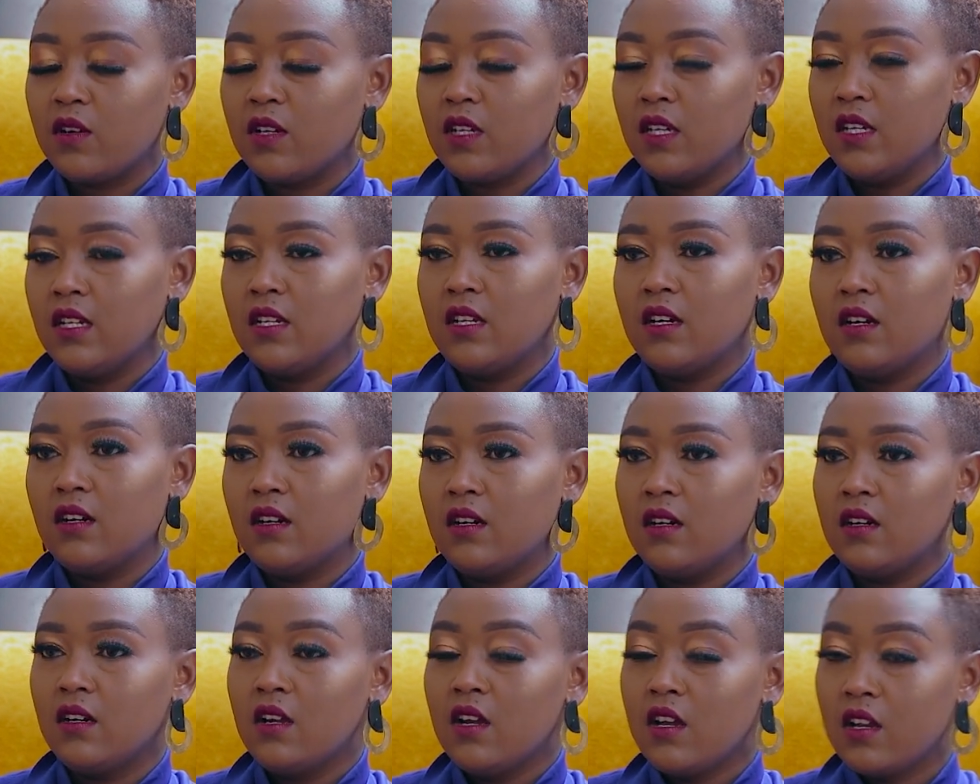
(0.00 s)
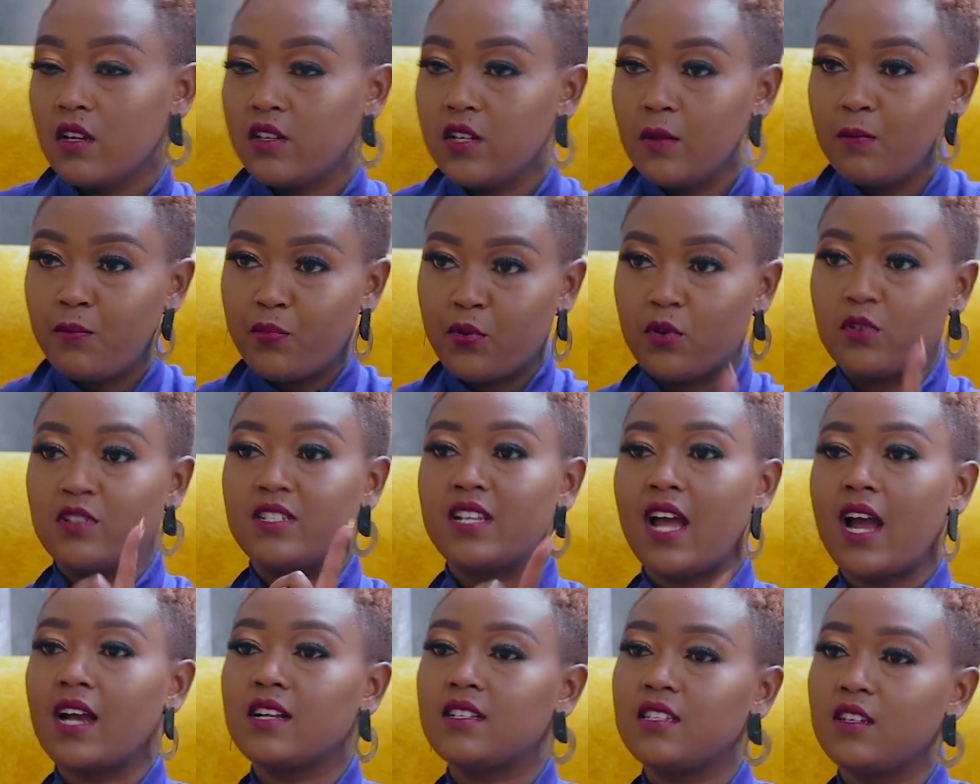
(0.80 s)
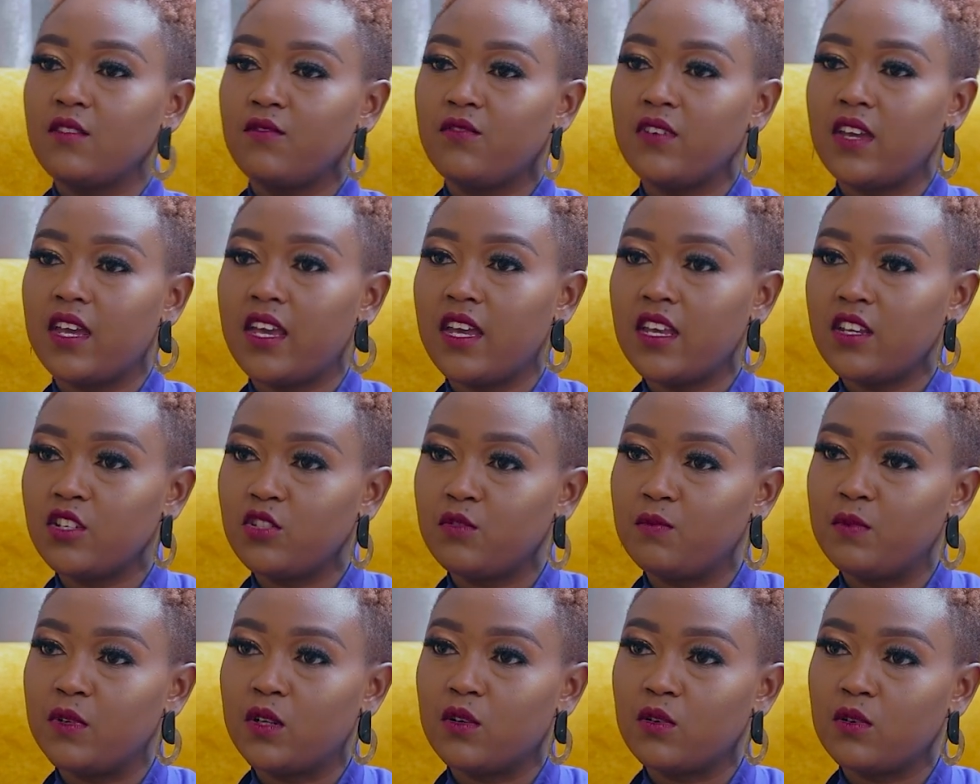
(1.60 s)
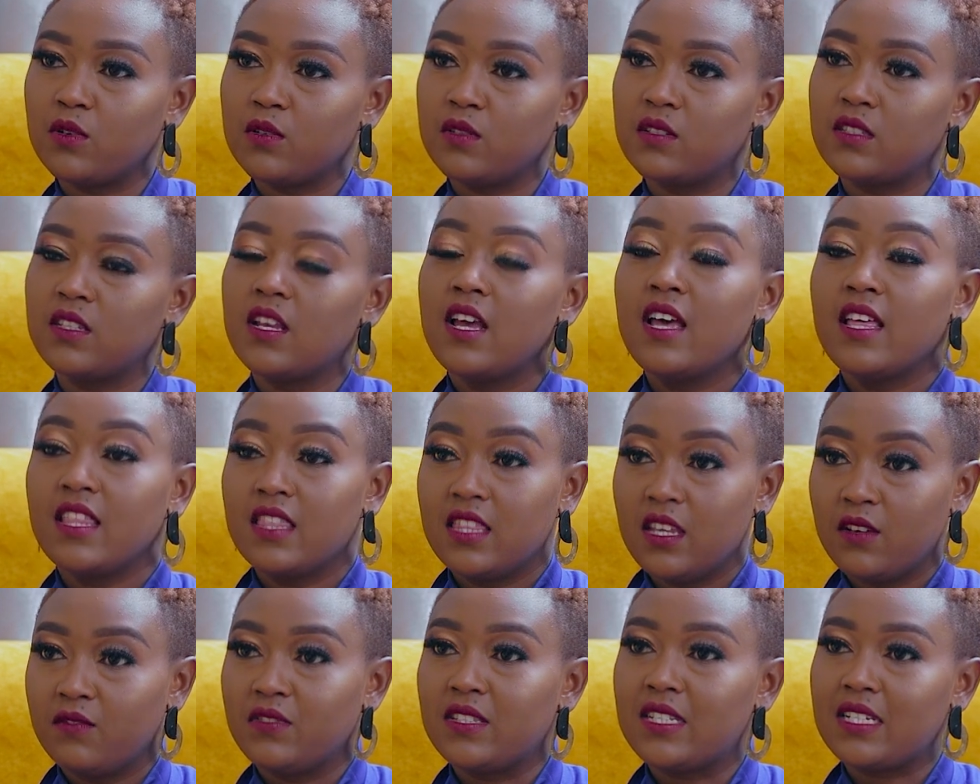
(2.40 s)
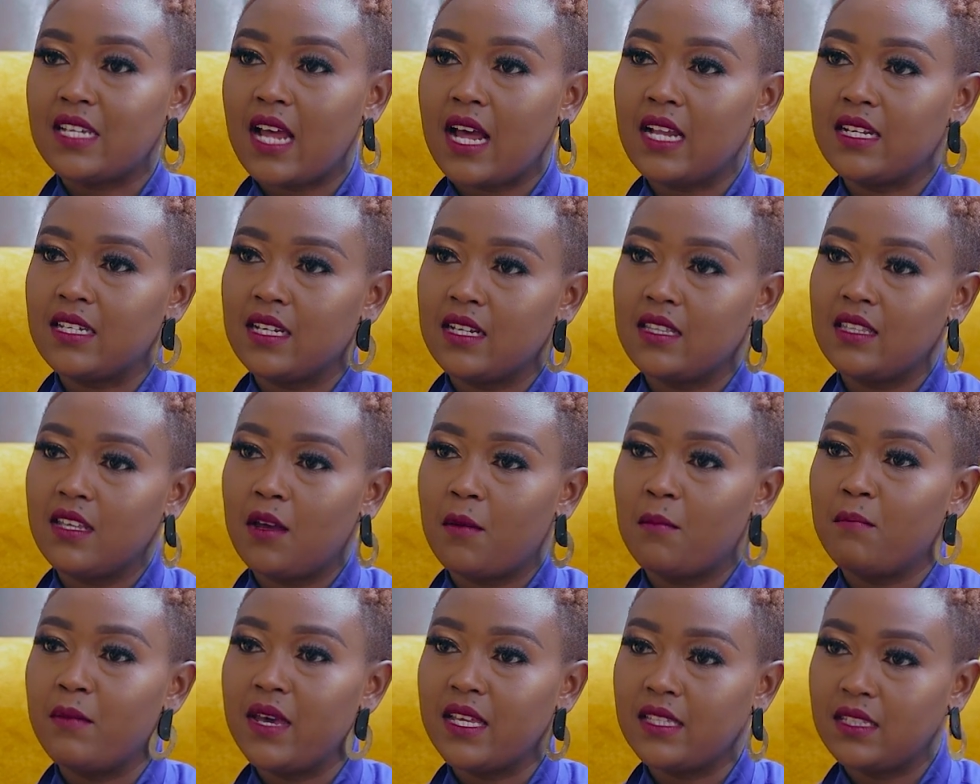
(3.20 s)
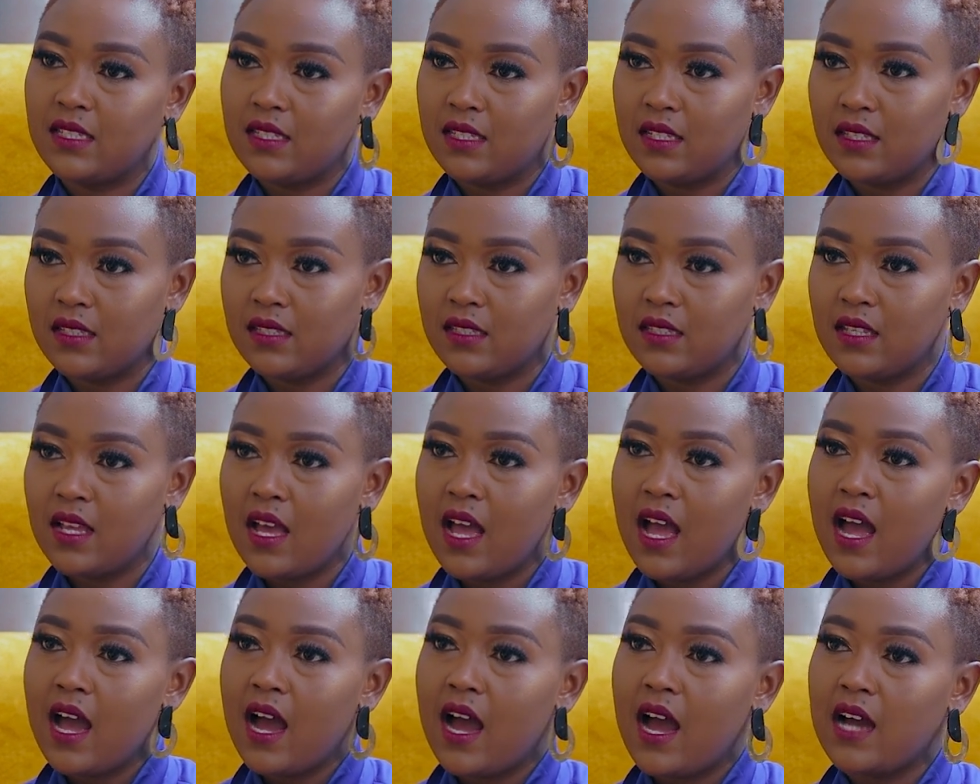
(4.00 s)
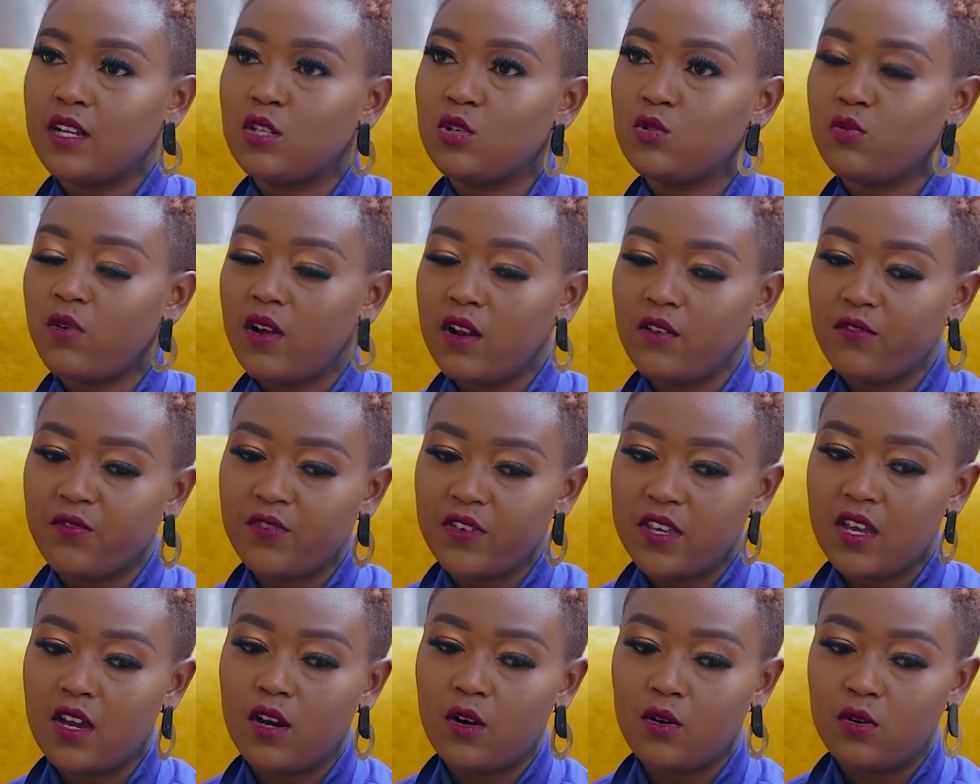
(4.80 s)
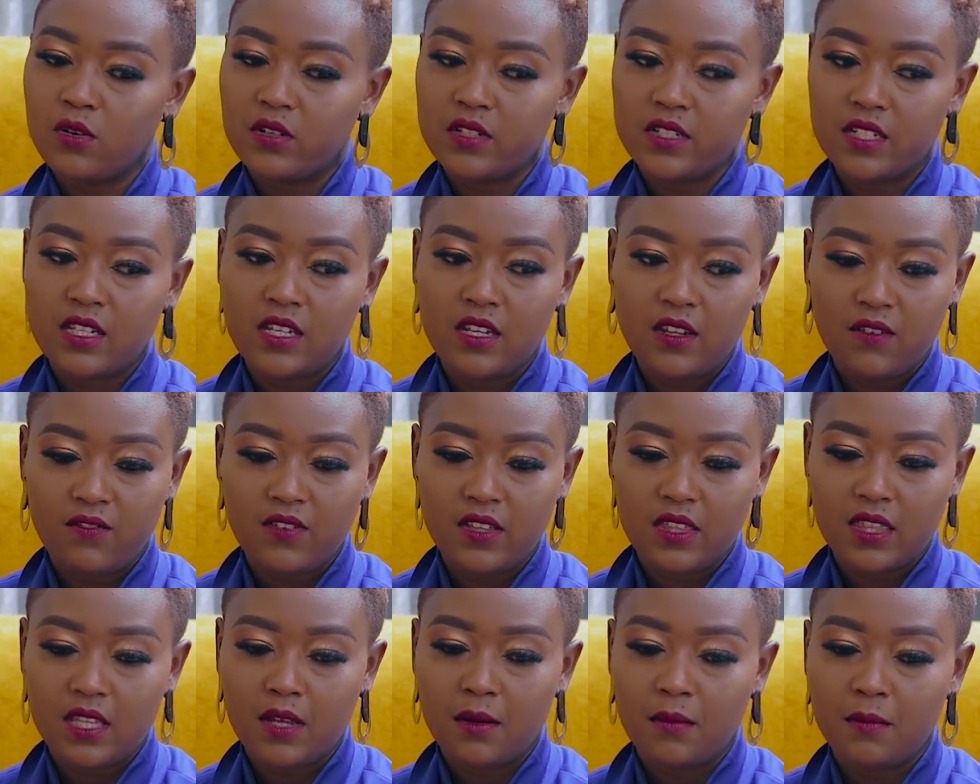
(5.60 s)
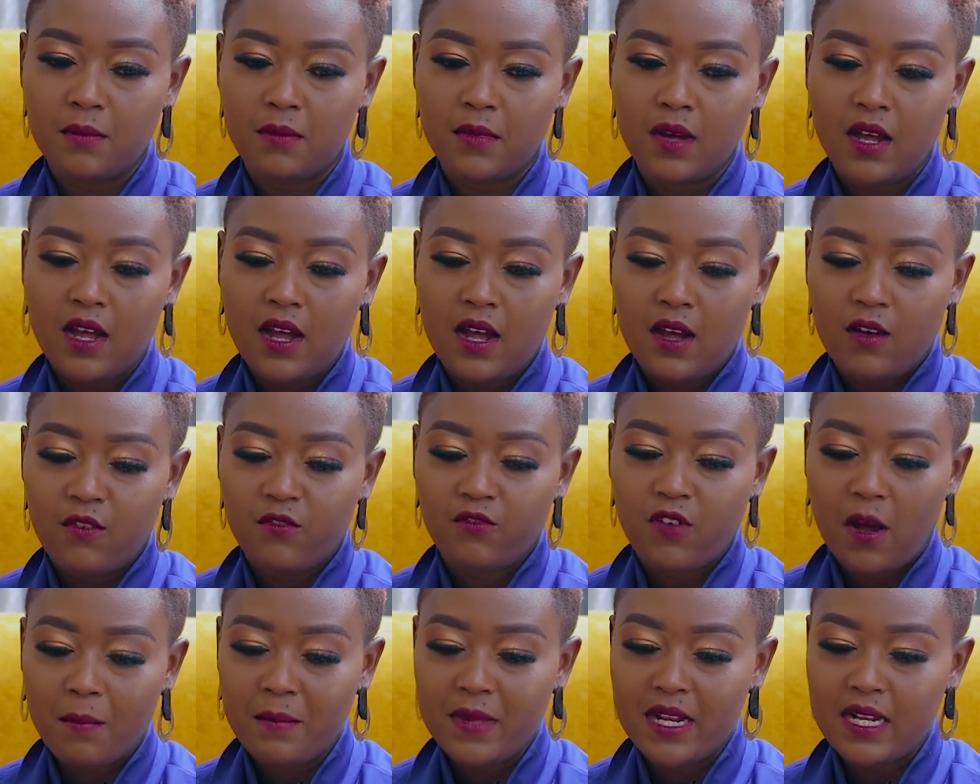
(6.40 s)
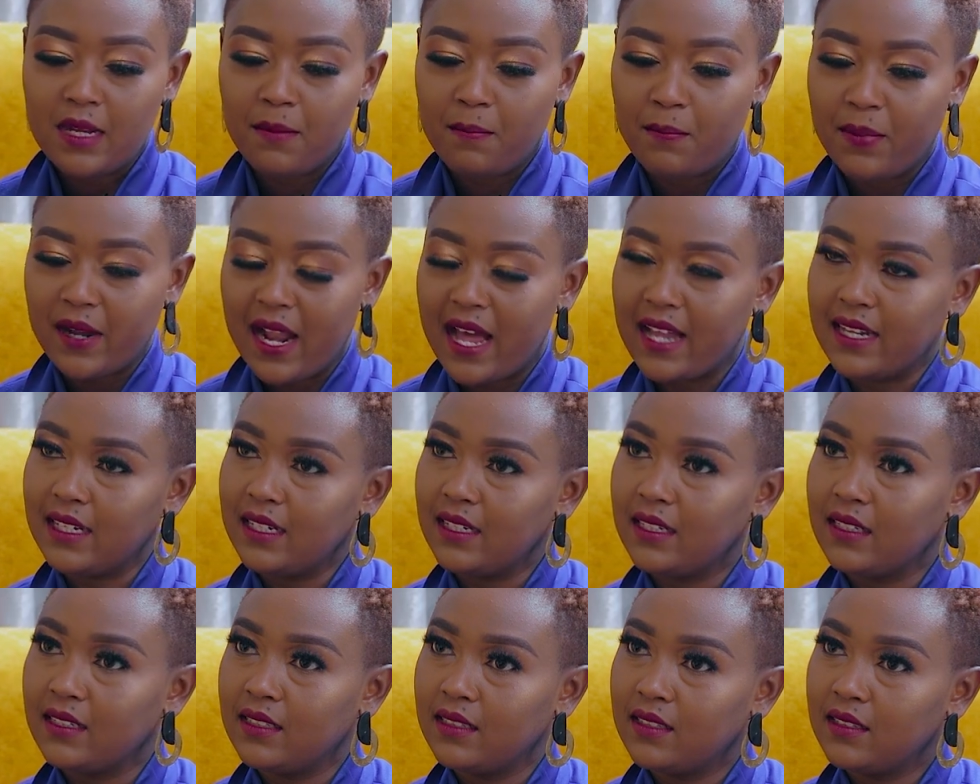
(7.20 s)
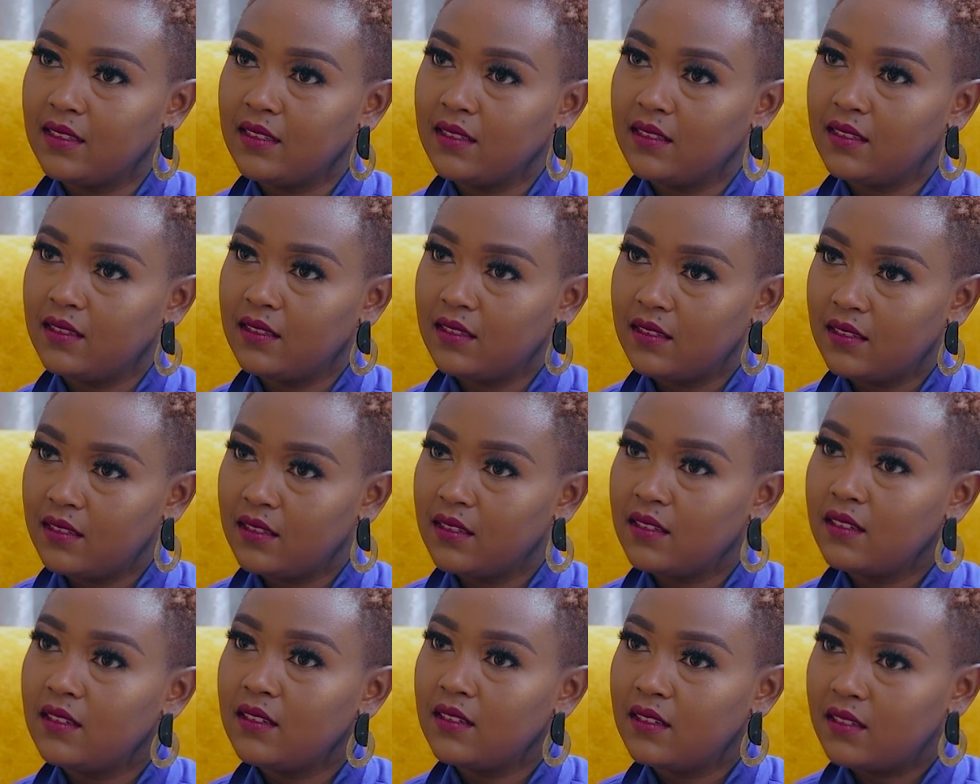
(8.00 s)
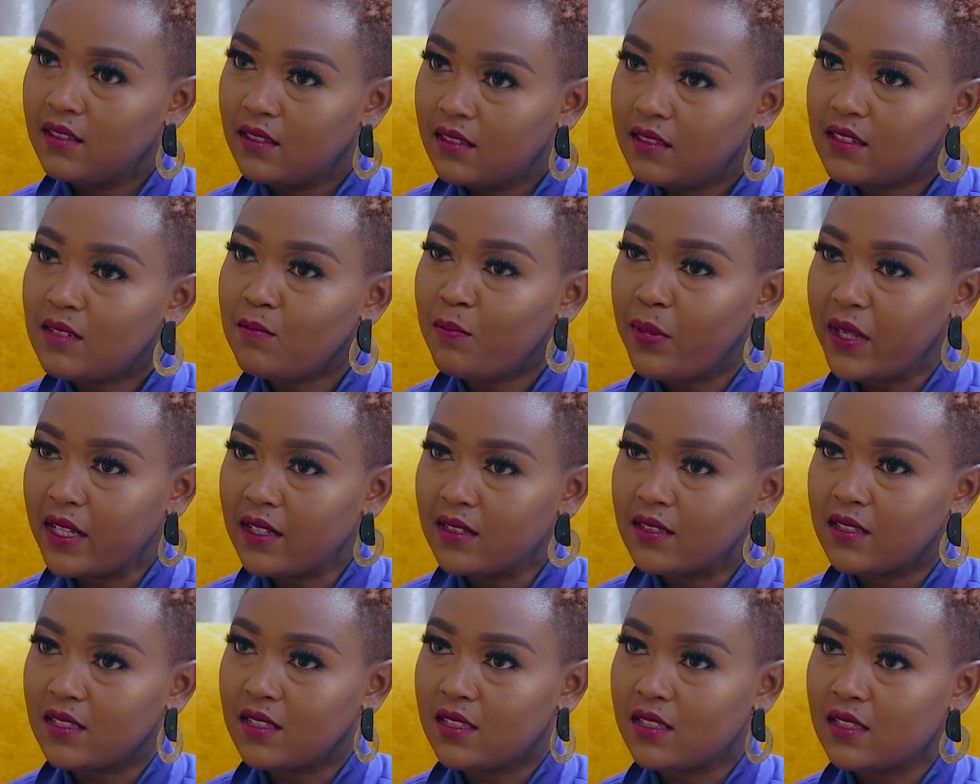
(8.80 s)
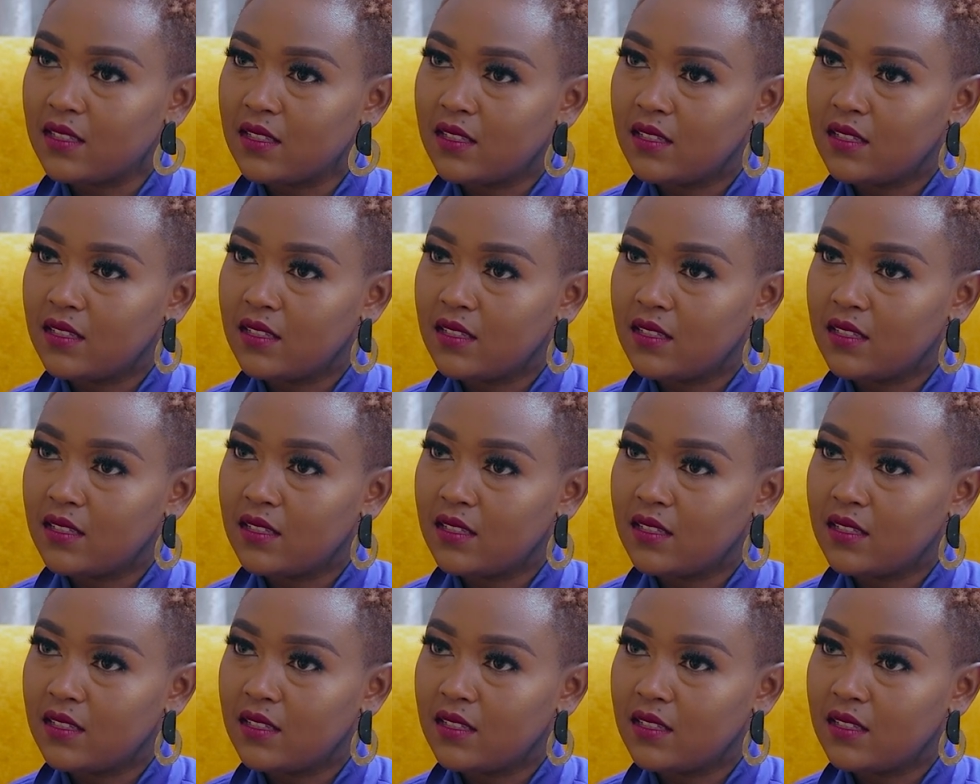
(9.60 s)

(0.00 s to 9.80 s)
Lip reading: in a reproductive age because they've started their menses, a 12-year-old giving them family planning pills,